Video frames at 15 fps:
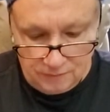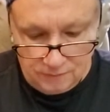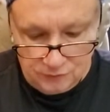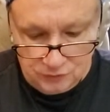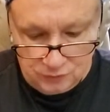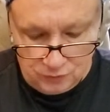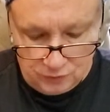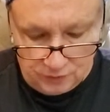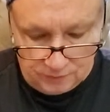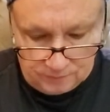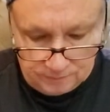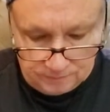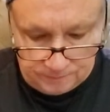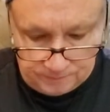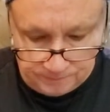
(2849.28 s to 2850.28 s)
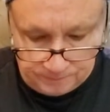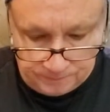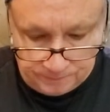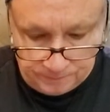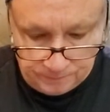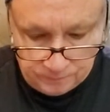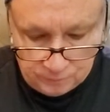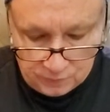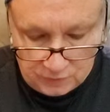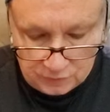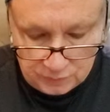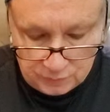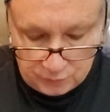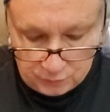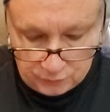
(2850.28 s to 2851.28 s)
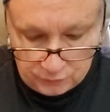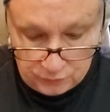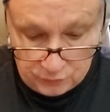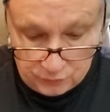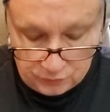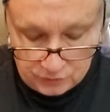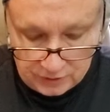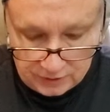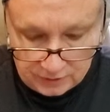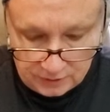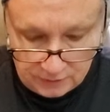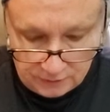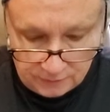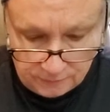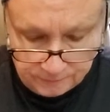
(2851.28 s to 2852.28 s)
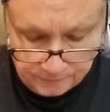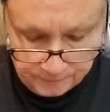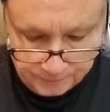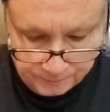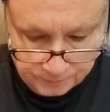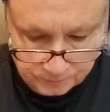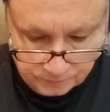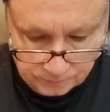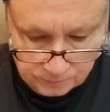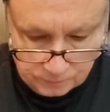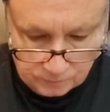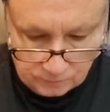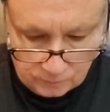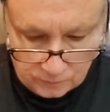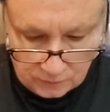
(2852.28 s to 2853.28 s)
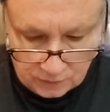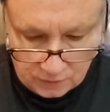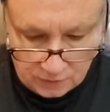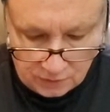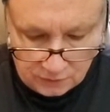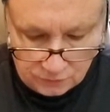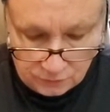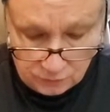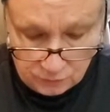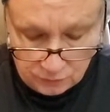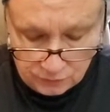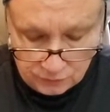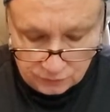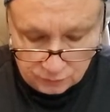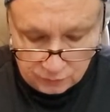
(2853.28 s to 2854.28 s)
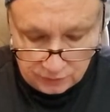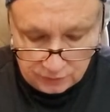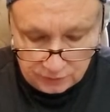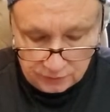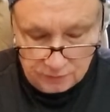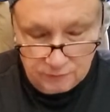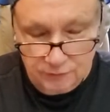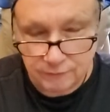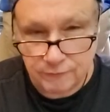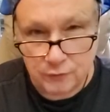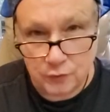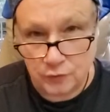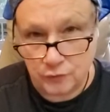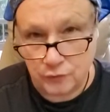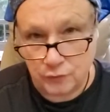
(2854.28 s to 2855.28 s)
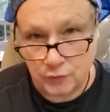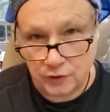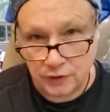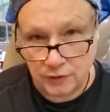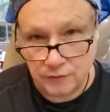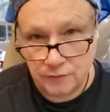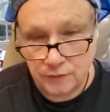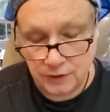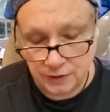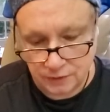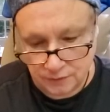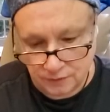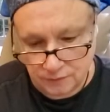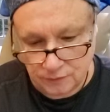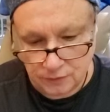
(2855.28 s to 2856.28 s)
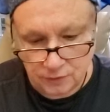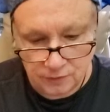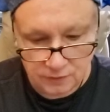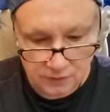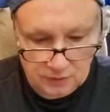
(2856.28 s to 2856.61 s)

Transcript: Joining. Just pulling through the deck here. And doing this weekend of the 4th read, thinking of the